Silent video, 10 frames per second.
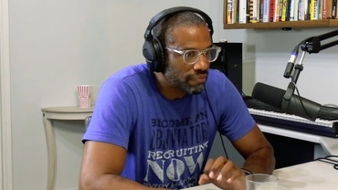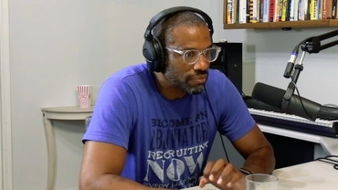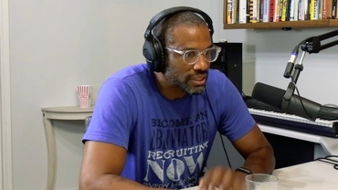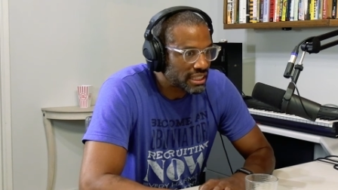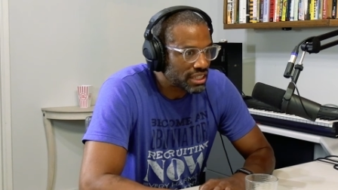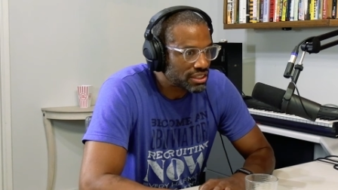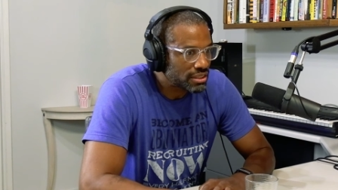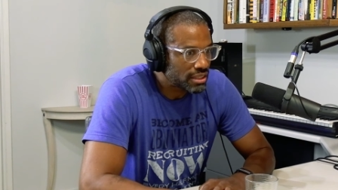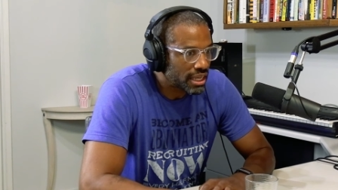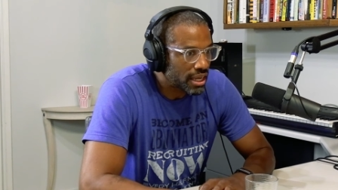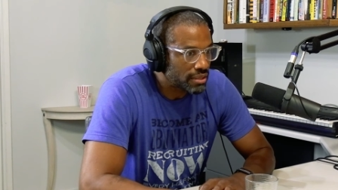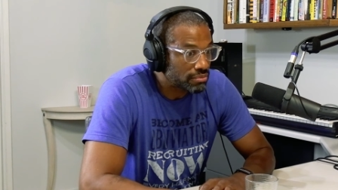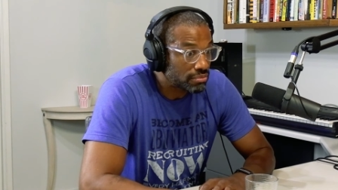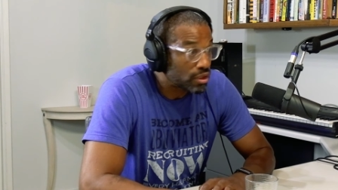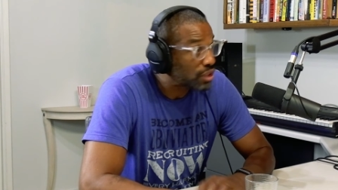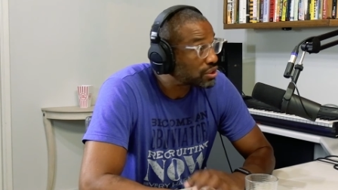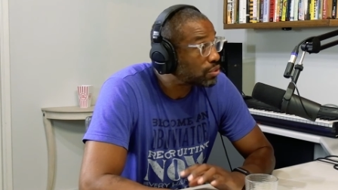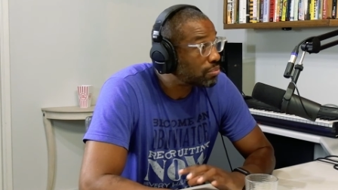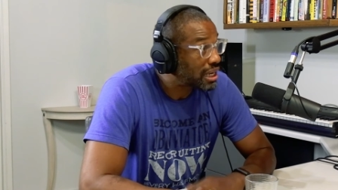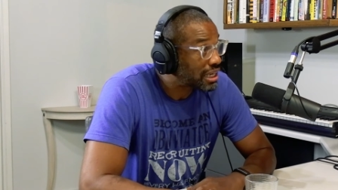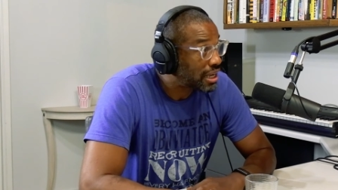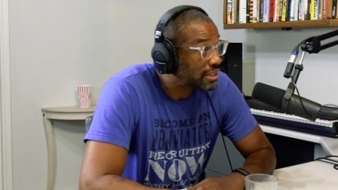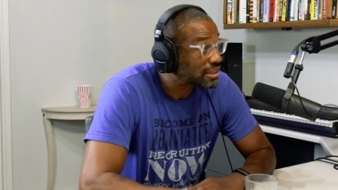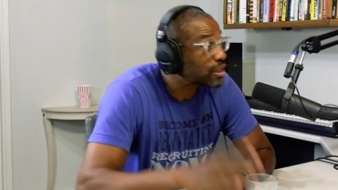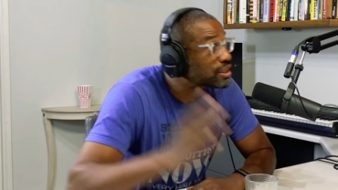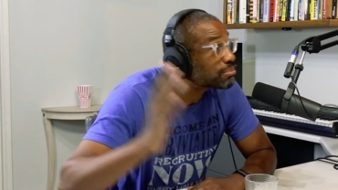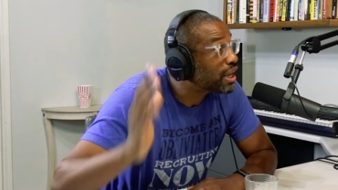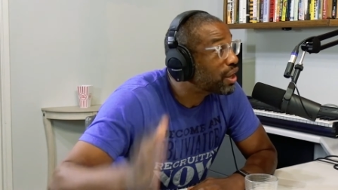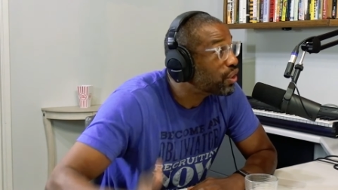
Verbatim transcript: recession and I'd lost all my clients, lost my